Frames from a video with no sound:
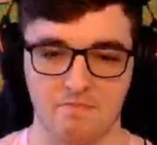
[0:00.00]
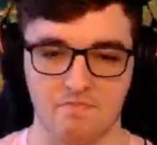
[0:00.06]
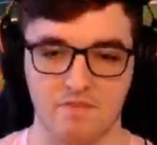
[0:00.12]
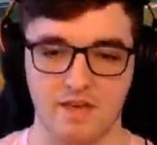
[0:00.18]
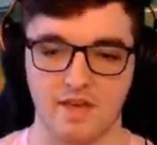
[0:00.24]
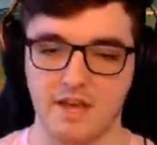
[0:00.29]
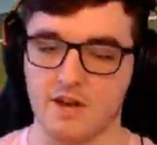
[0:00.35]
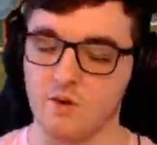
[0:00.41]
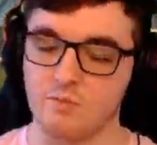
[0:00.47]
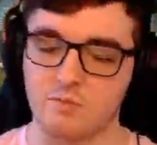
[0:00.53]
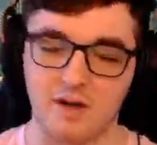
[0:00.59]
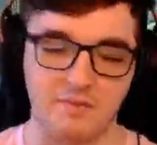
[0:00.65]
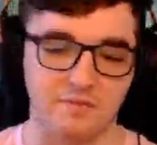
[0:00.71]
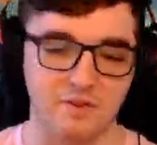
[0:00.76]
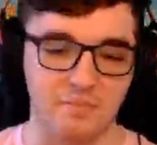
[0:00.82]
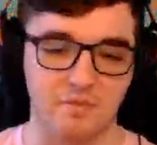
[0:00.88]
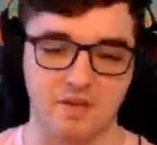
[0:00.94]
I hit it with my
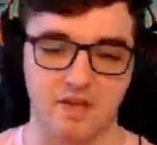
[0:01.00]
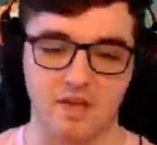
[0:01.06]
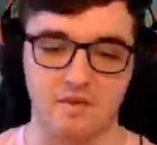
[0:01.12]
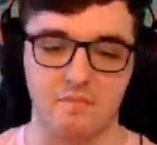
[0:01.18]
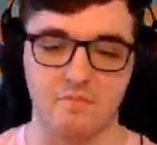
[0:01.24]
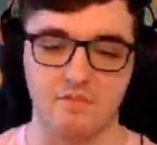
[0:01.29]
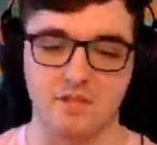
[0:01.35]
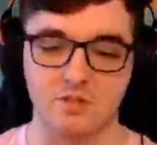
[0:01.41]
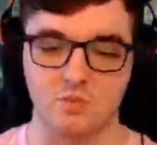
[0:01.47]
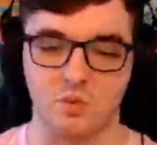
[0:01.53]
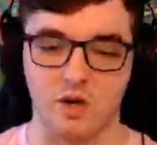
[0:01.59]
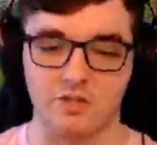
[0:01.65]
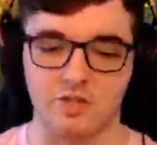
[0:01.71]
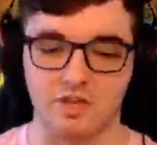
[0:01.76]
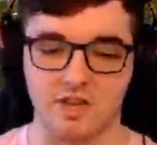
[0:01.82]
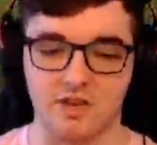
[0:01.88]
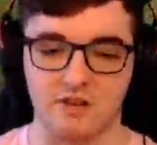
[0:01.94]
flip again. Let's
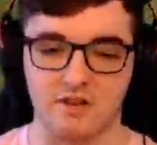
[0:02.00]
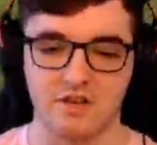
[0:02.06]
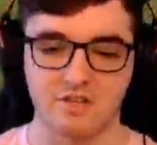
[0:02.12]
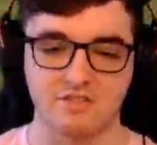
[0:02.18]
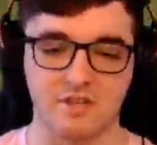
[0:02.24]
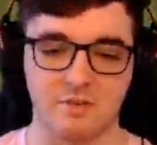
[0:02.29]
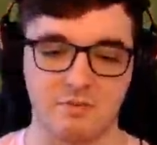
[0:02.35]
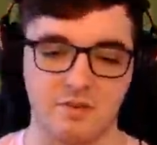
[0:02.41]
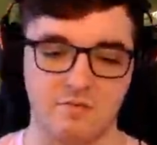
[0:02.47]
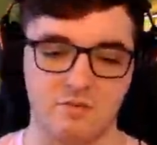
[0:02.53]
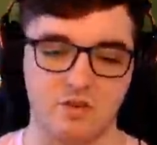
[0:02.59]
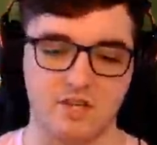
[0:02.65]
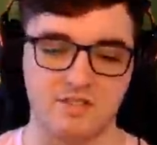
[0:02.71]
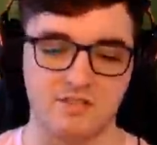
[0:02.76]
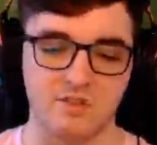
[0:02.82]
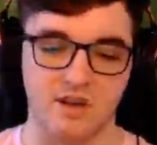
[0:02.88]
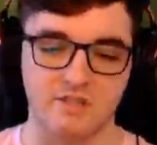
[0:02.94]
watch again. So I'm giving you
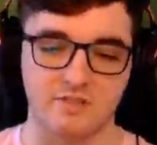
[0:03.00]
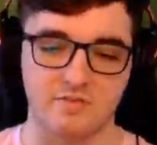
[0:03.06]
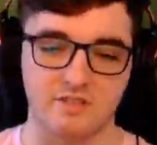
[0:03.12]
guys lots of